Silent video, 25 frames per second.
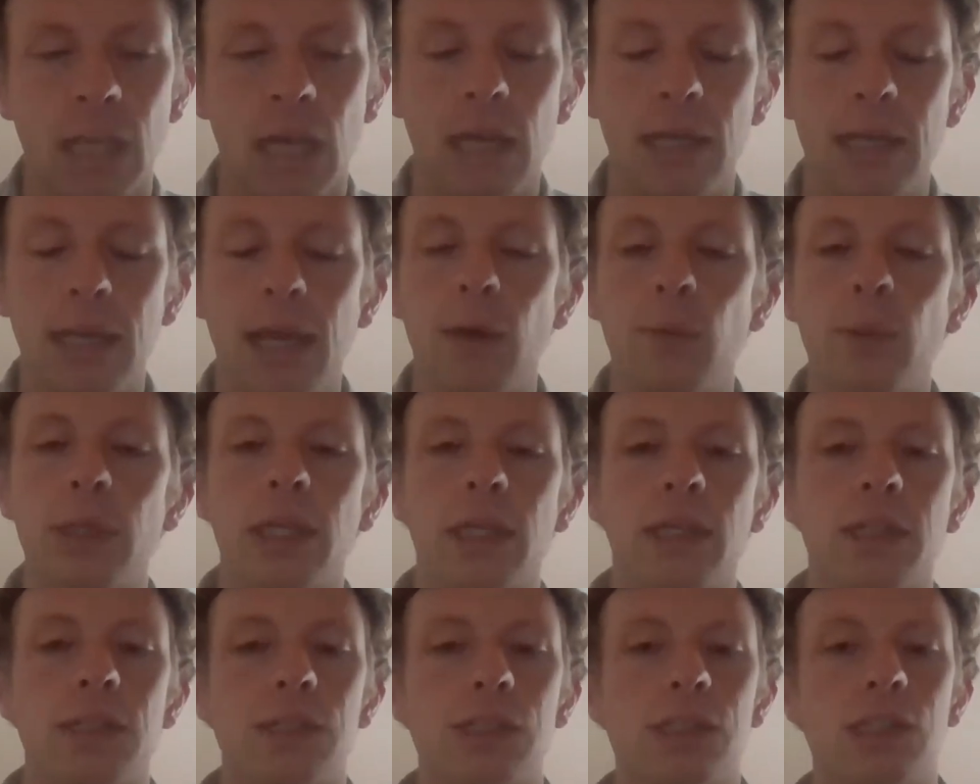And now we're
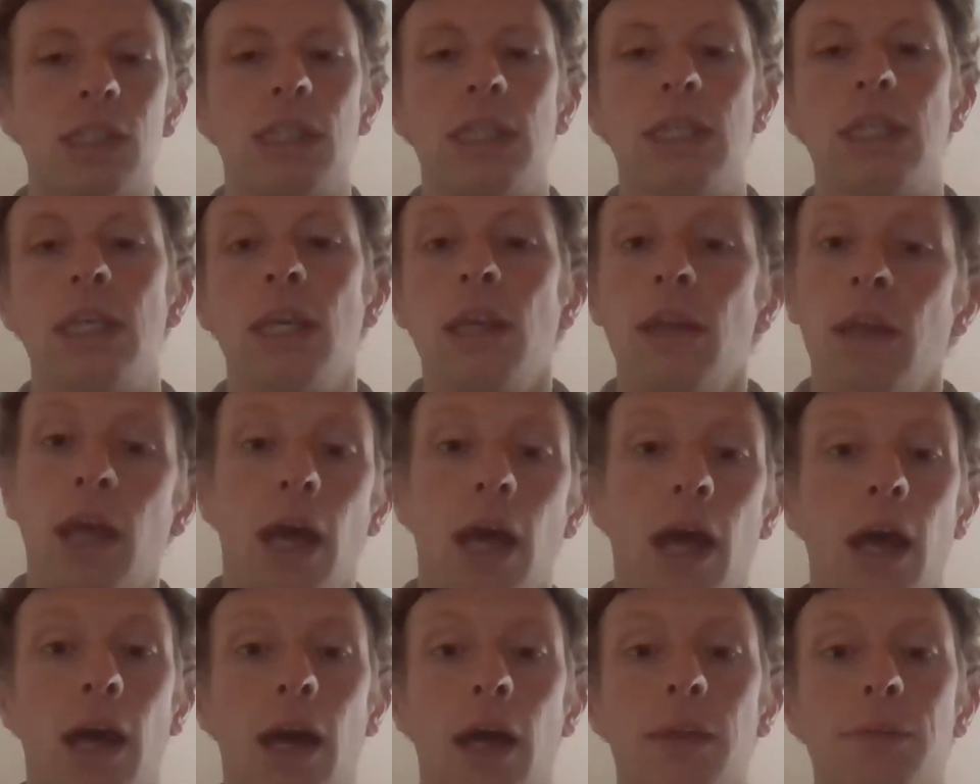going to see
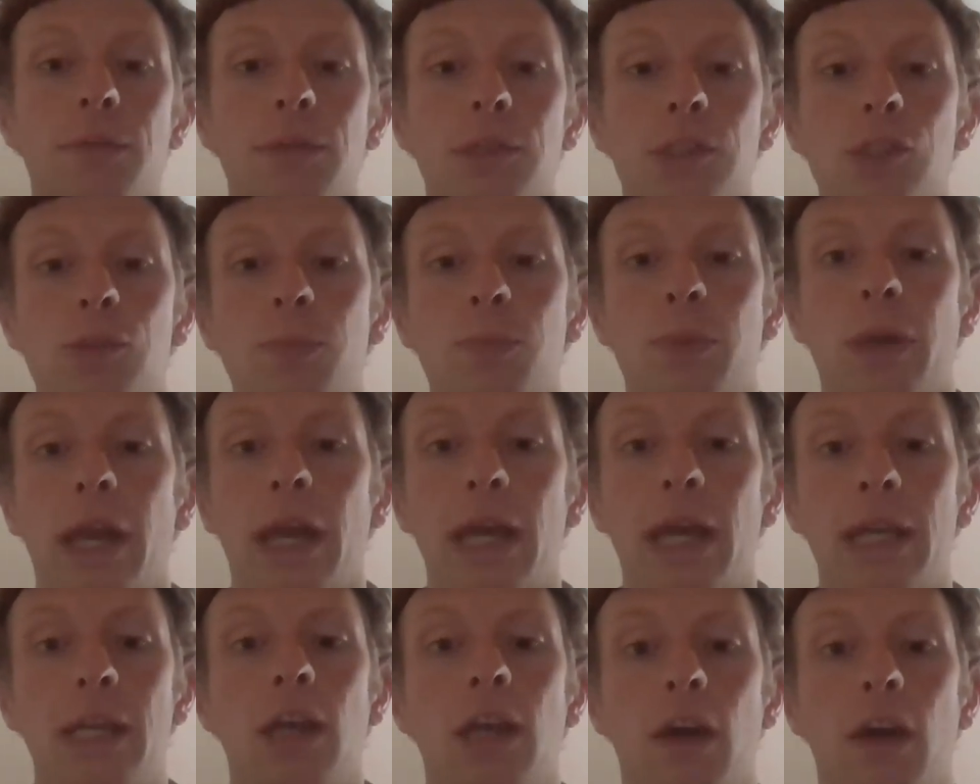the
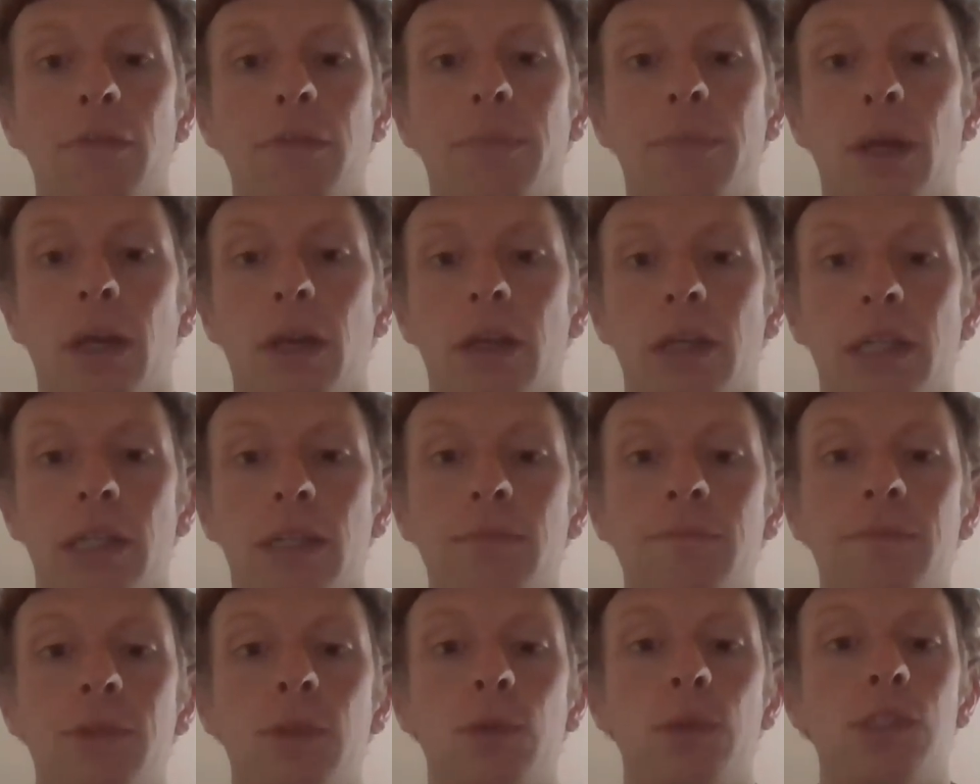spread of American
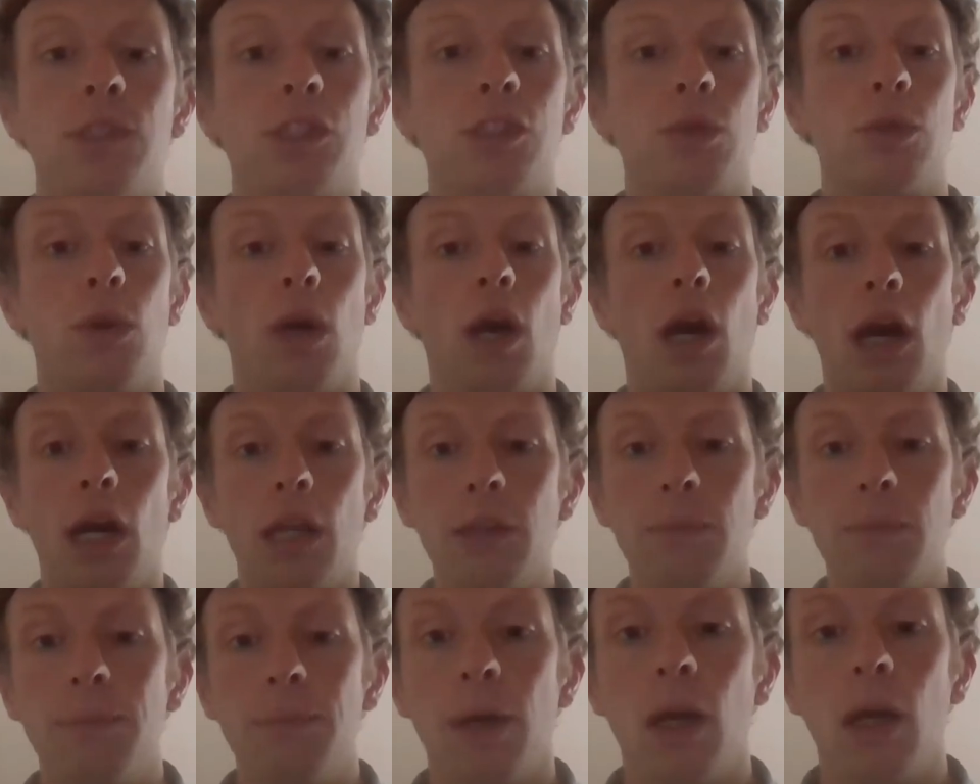influence to
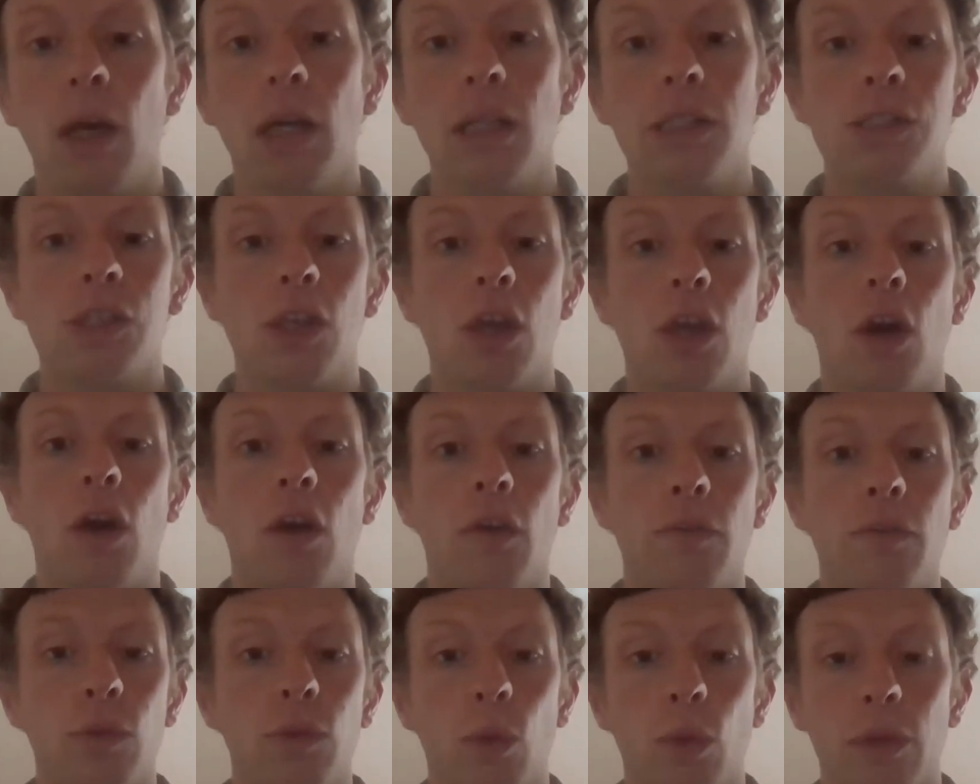other parts
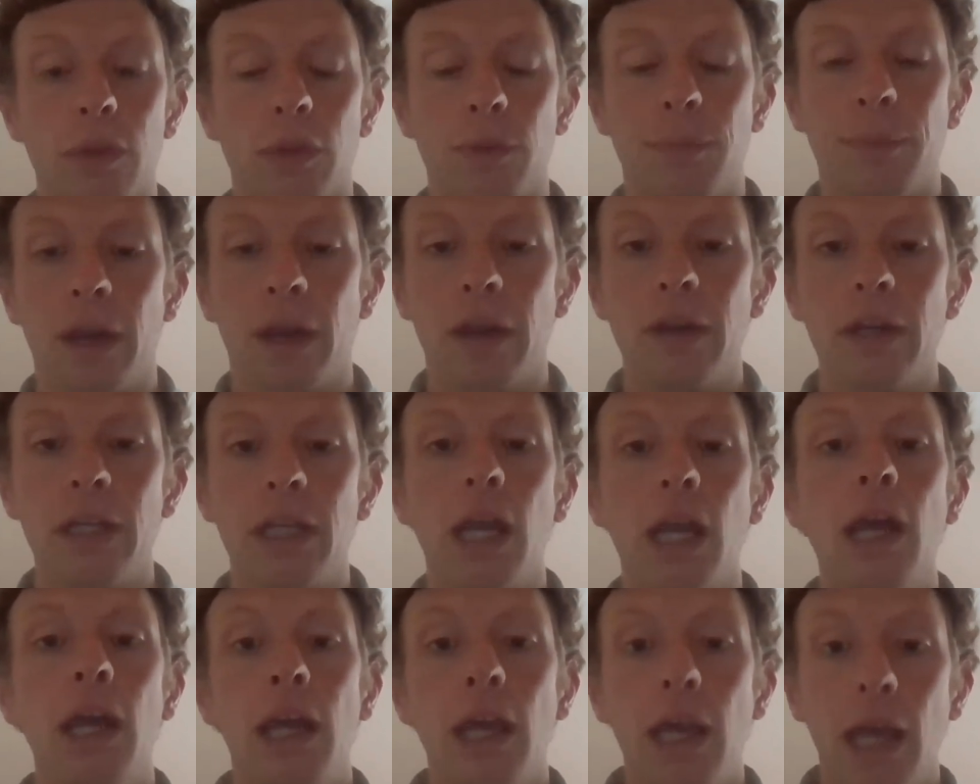of North
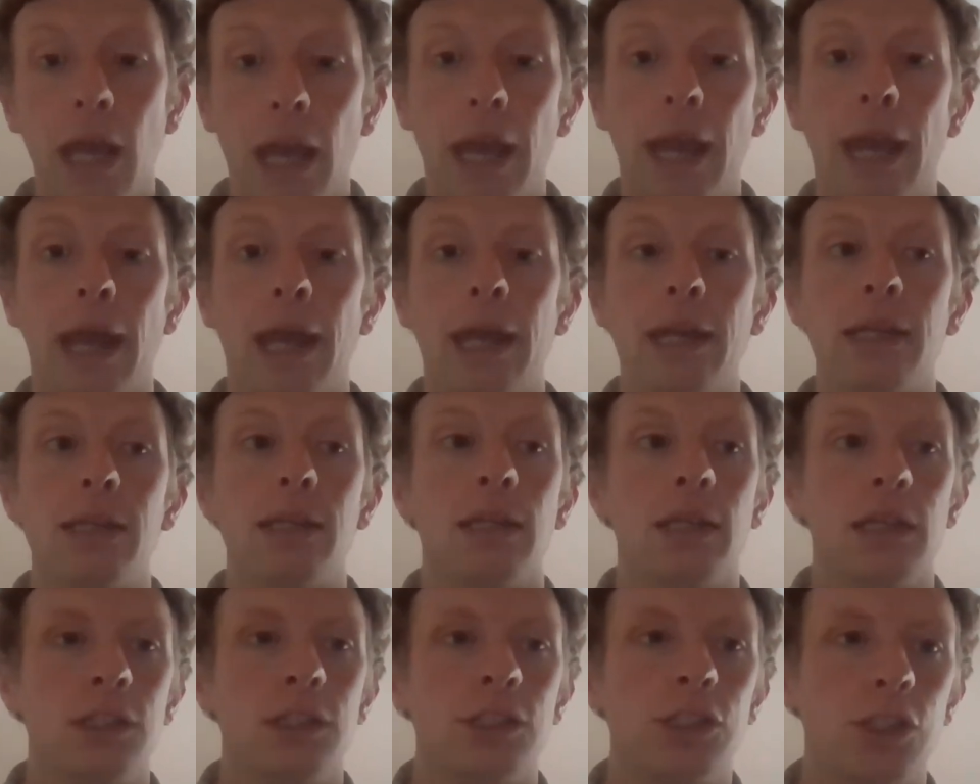America
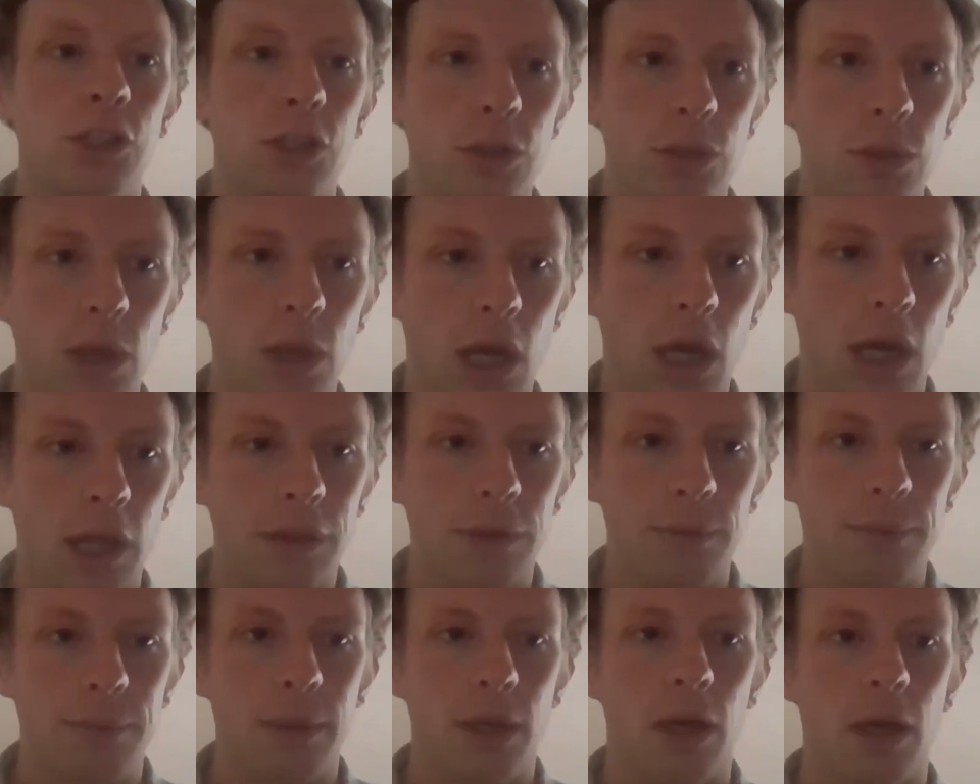and to
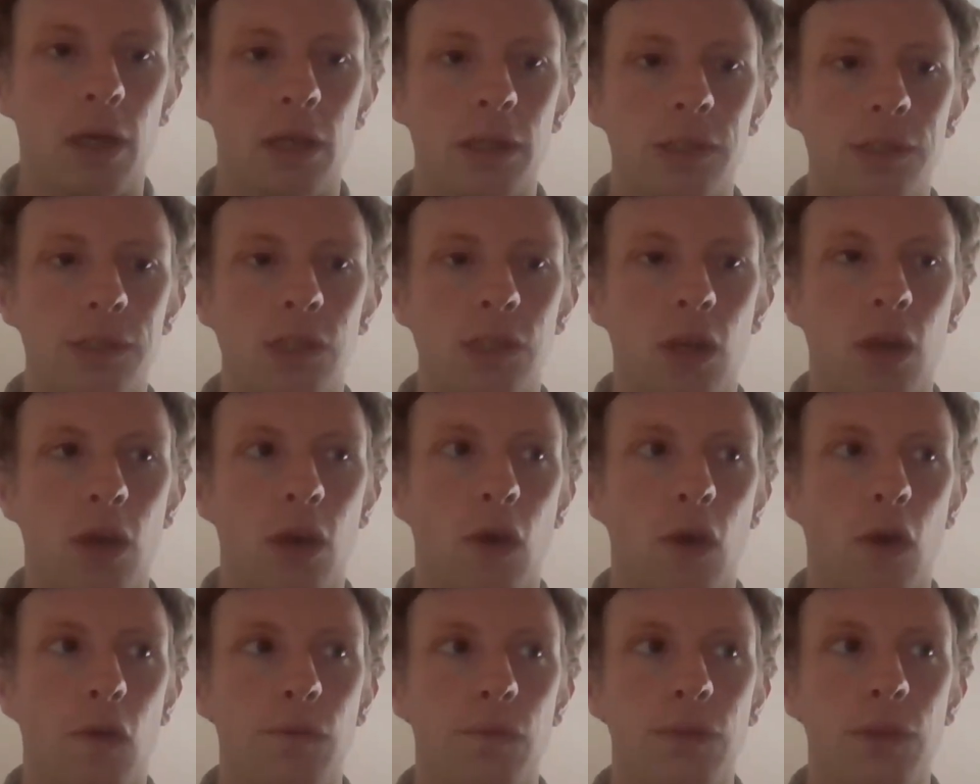other parts
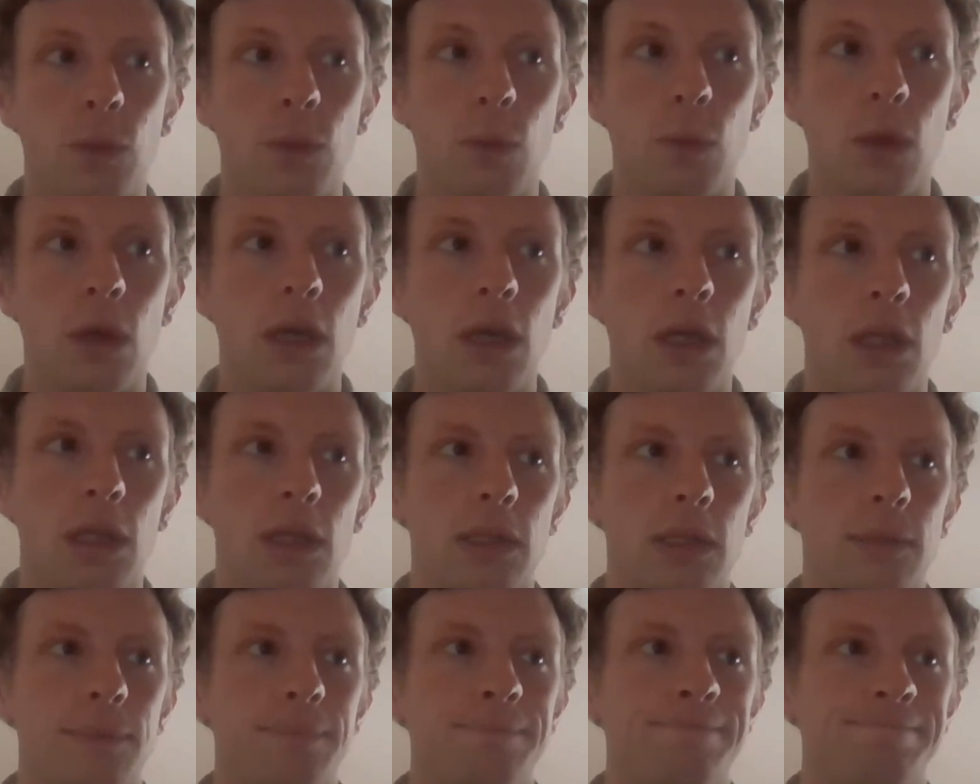of the
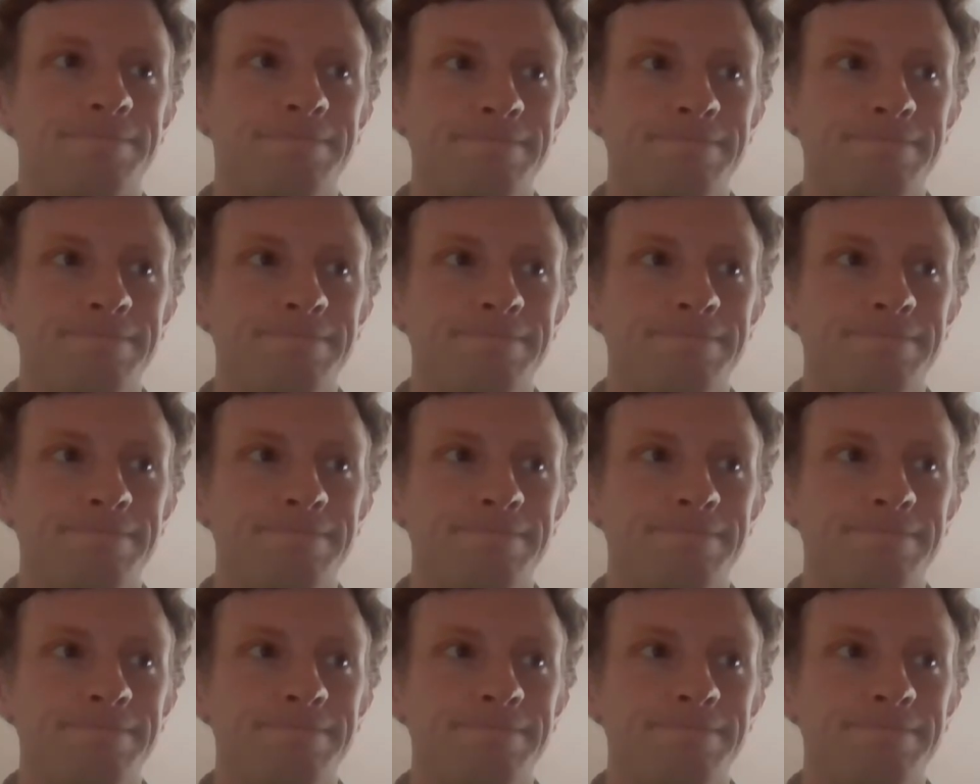world.